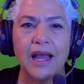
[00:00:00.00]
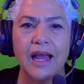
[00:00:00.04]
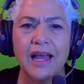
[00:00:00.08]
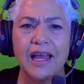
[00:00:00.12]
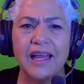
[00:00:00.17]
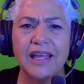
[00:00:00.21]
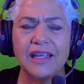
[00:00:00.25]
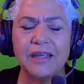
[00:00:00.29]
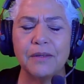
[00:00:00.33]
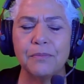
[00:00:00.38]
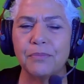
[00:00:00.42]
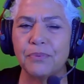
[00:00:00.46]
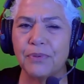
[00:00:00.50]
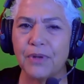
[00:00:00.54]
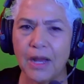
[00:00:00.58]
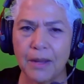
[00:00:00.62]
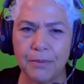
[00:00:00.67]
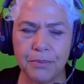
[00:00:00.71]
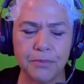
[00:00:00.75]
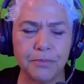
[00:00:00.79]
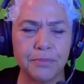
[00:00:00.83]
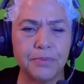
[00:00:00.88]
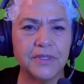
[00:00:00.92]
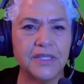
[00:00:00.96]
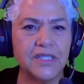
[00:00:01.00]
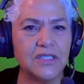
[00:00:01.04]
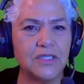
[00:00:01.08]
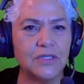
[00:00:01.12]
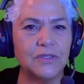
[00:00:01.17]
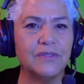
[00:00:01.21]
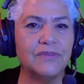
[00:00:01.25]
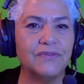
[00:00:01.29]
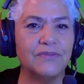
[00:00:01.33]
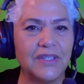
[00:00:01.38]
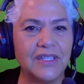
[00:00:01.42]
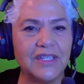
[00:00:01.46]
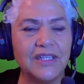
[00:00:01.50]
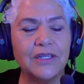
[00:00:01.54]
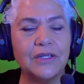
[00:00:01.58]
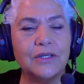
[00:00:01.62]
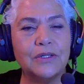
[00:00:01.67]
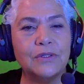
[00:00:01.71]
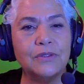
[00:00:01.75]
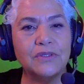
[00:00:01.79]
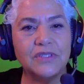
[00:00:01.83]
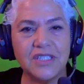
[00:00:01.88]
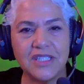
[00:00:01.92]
I can probably do a video.